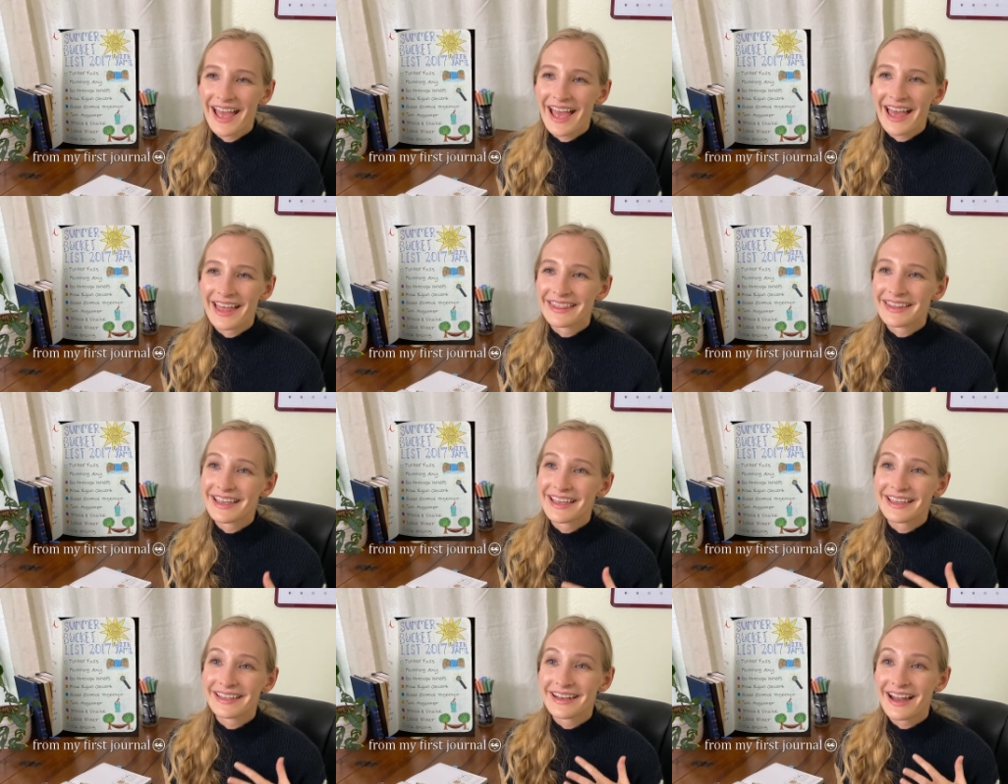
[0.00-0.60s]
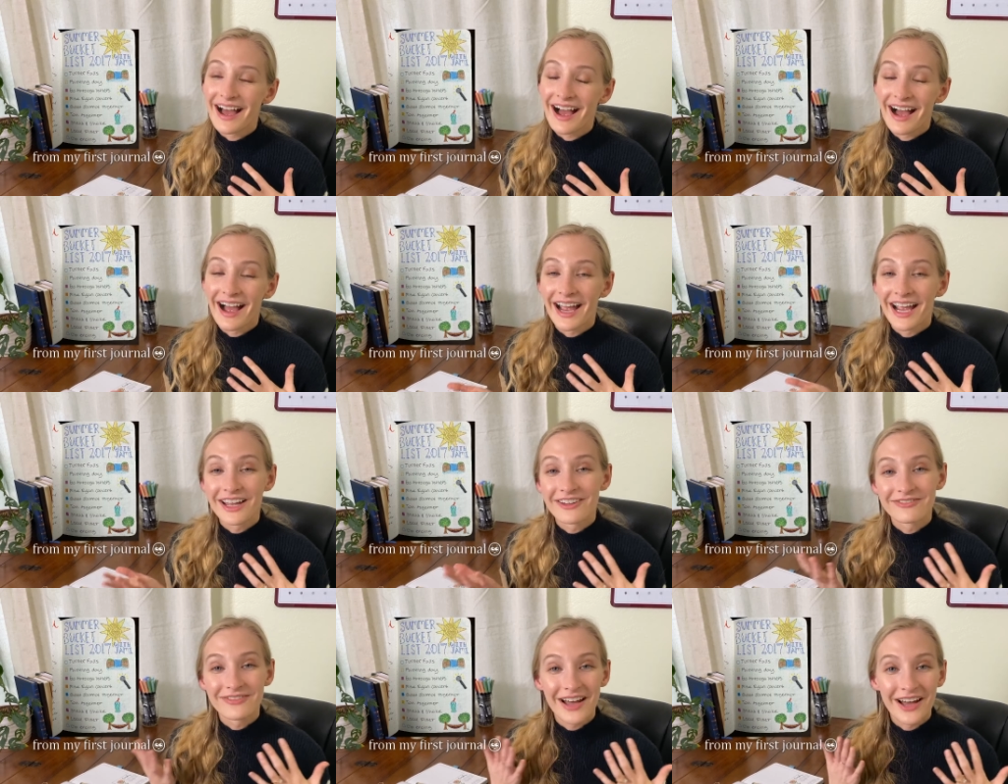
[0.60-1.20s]
And then
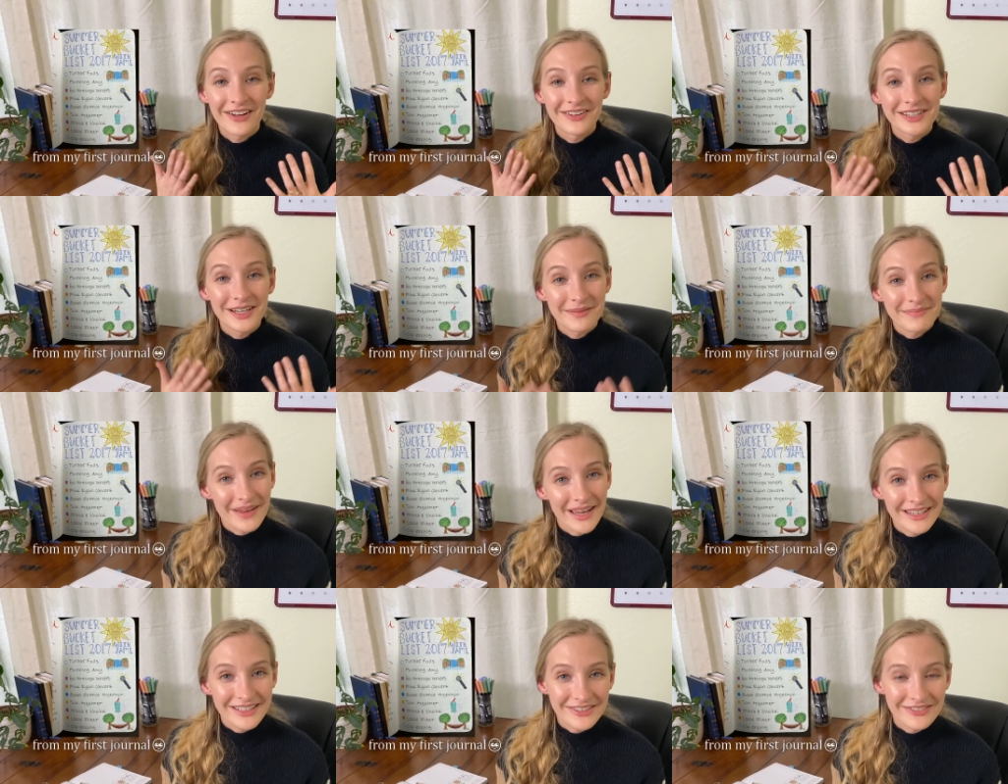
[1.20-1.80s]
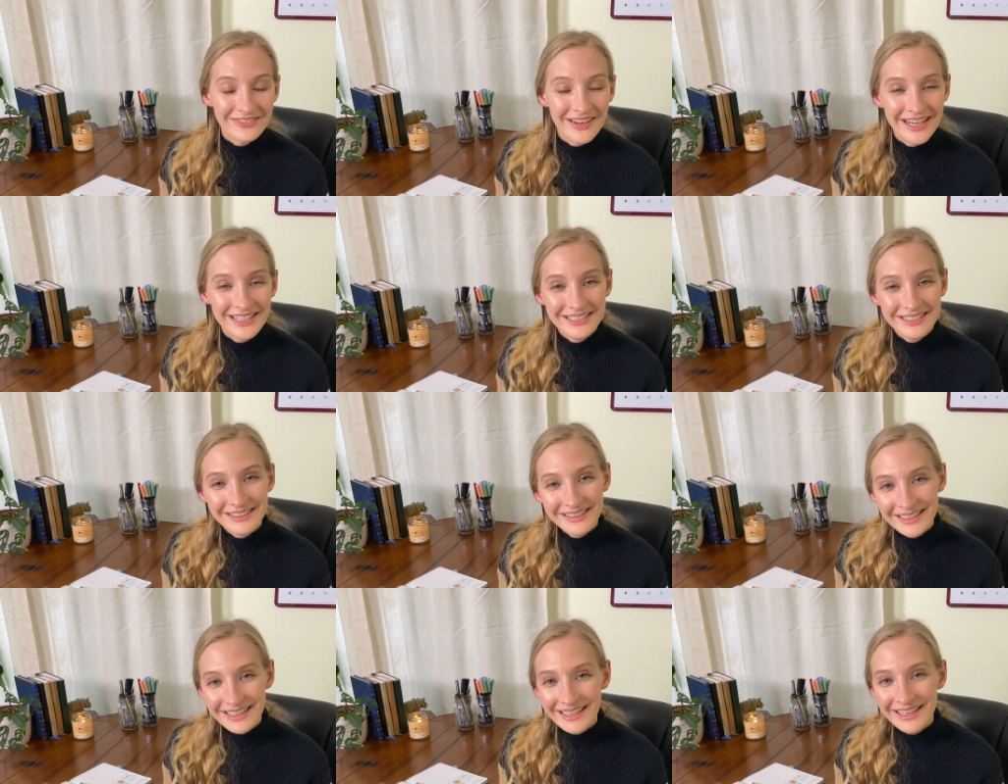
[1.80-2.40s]
I found Amanda
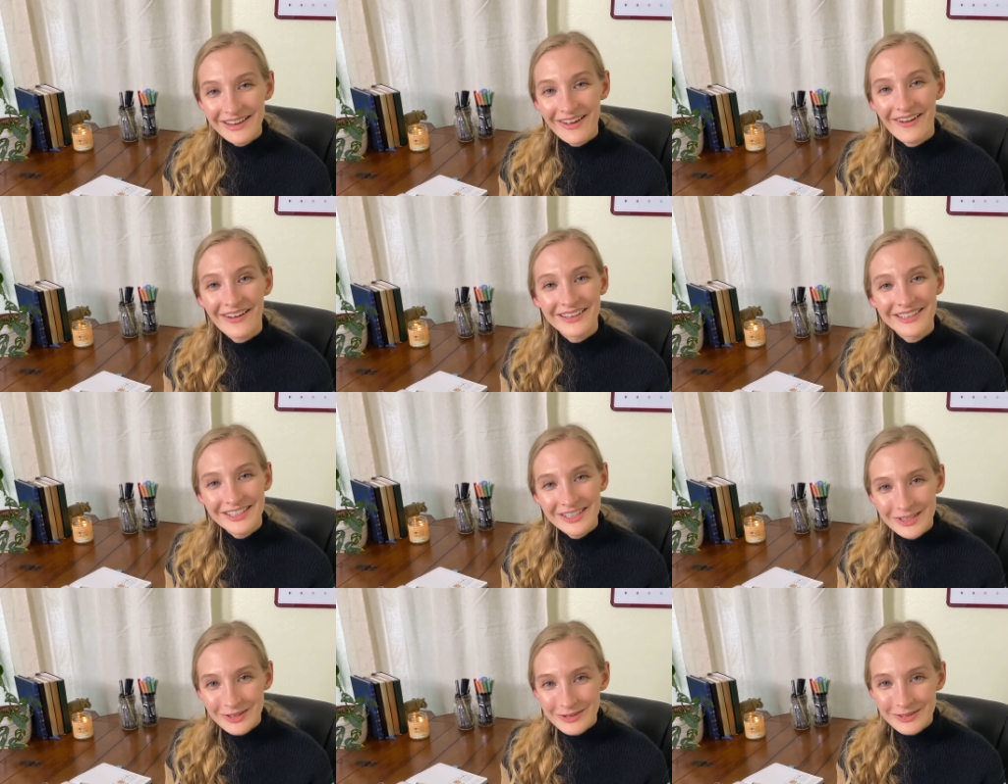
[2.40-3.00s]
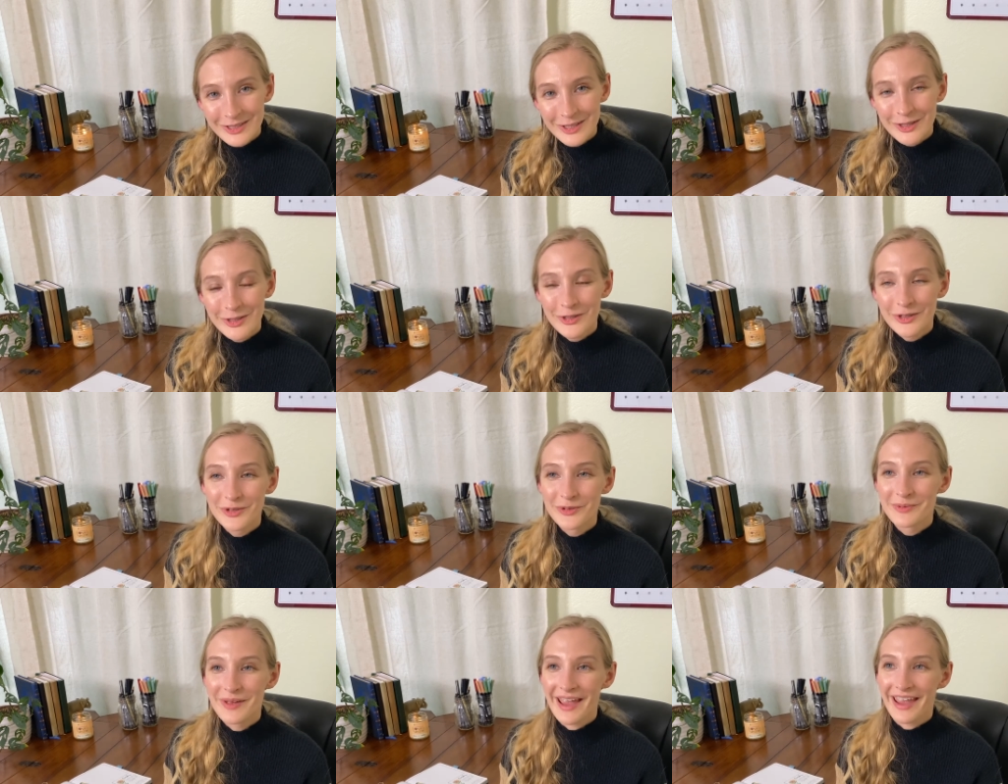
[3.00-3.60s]
Rach Lee on
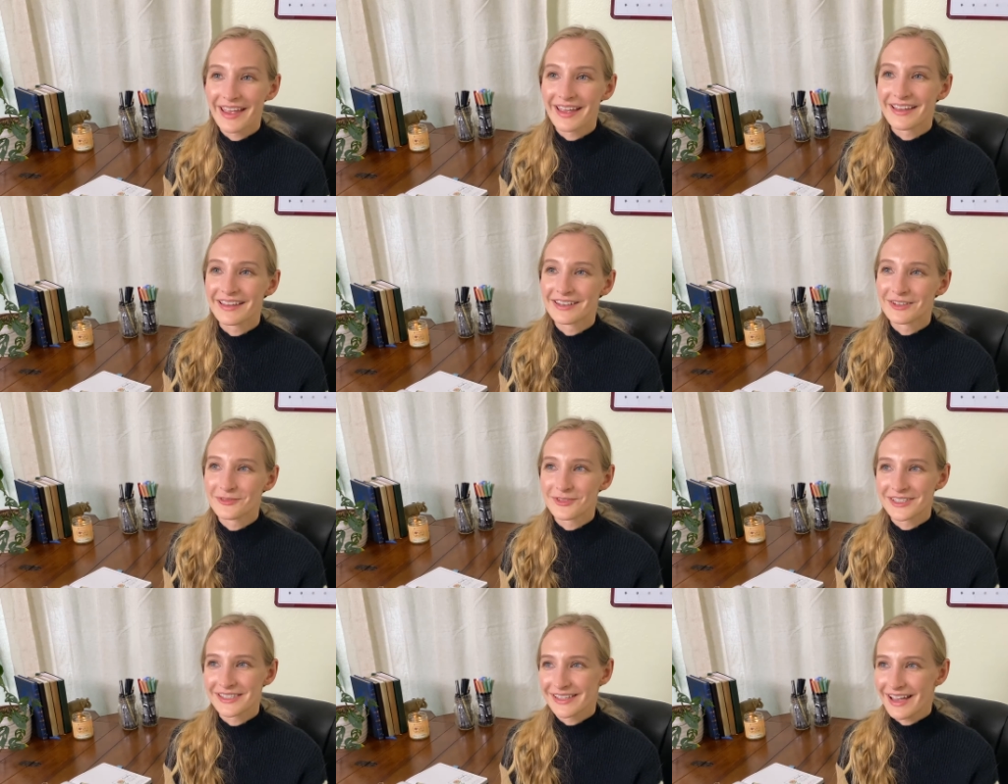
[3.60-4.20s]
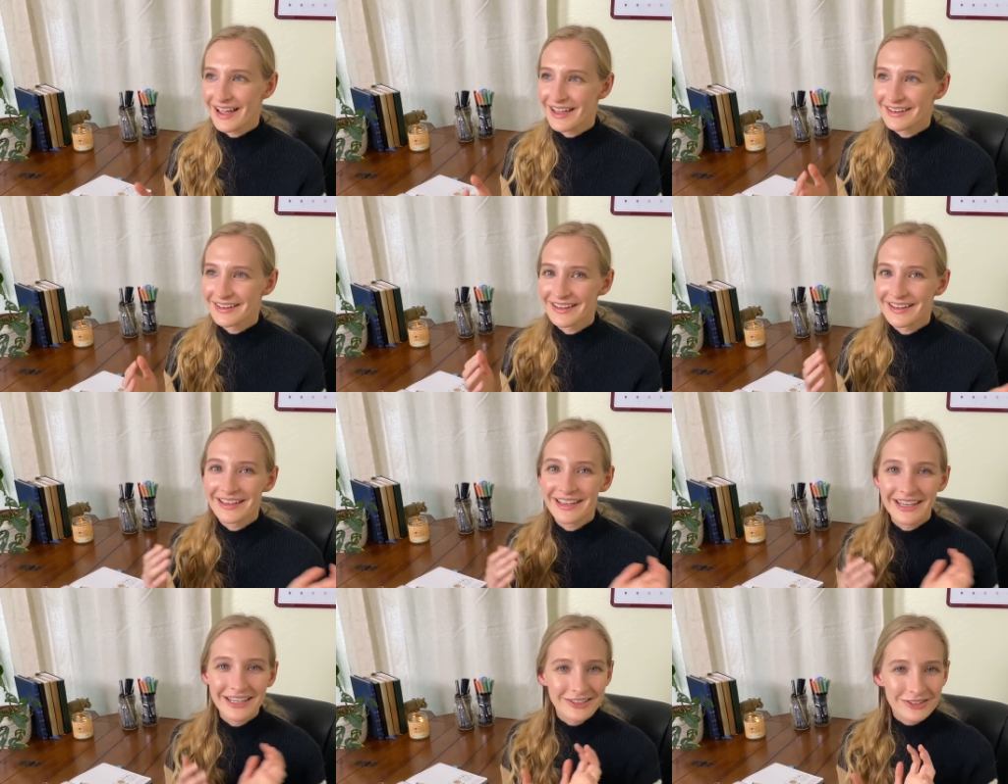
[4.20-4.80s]
YouTube and was kind of
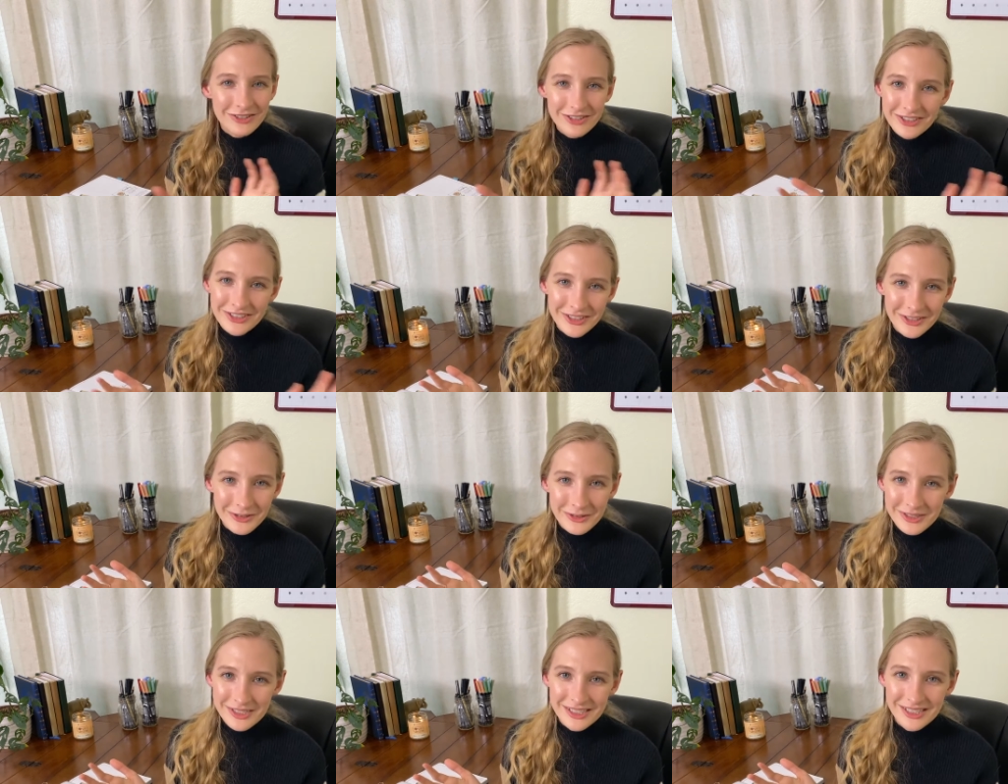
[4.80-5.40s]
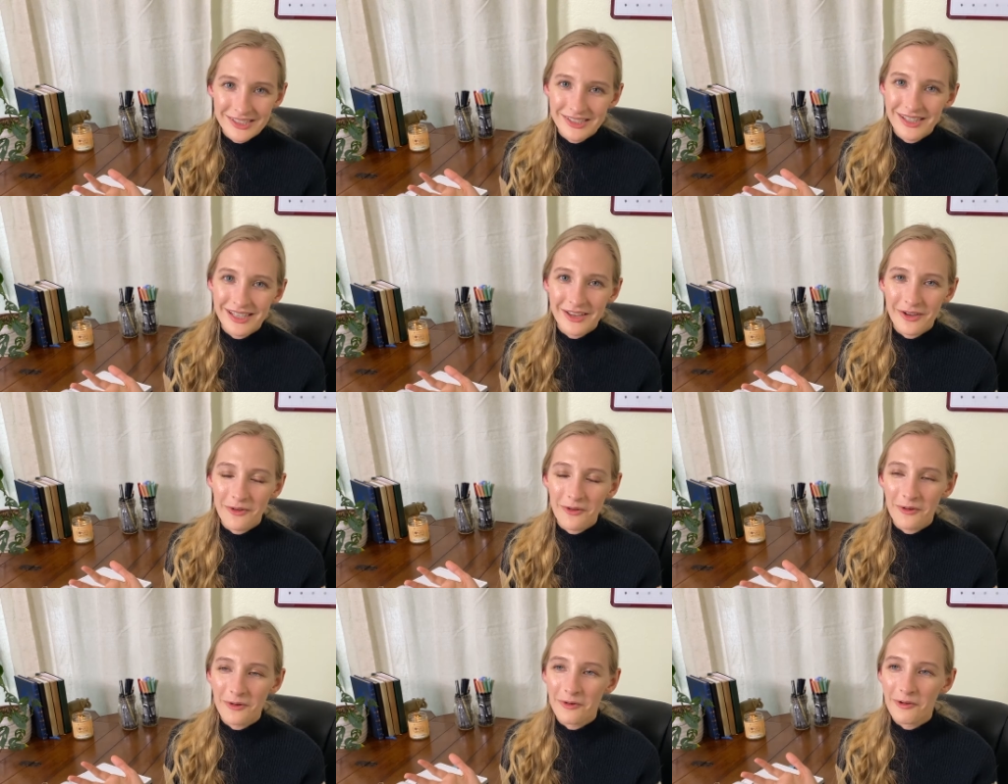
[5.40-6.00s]
introduced to the
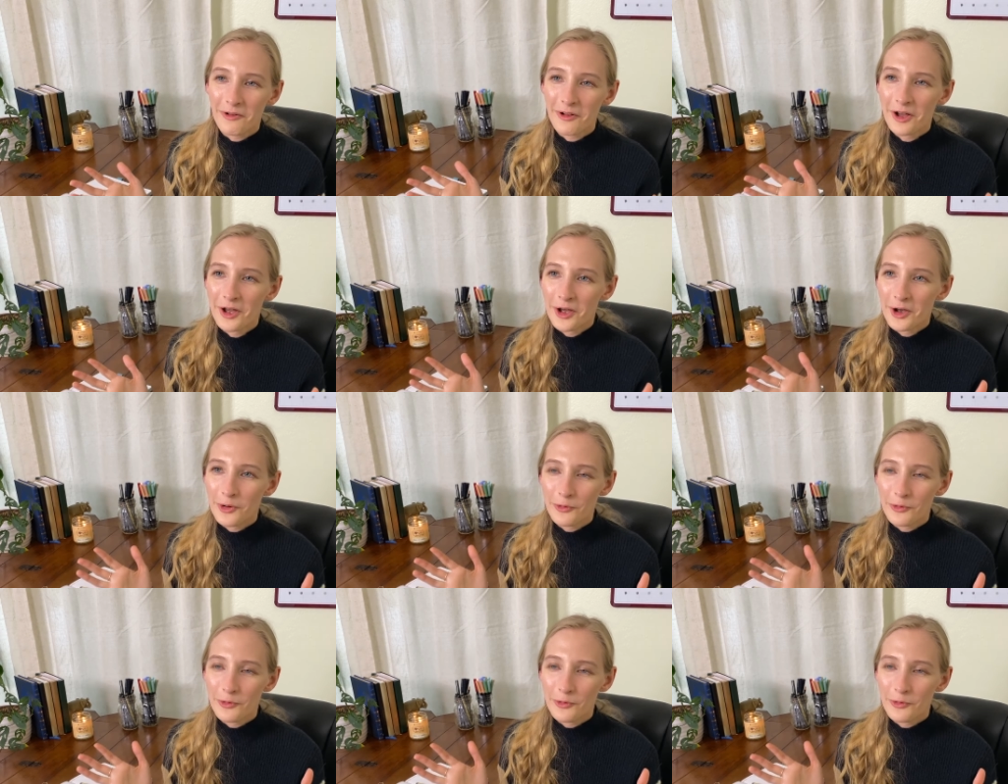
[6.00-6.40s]
whole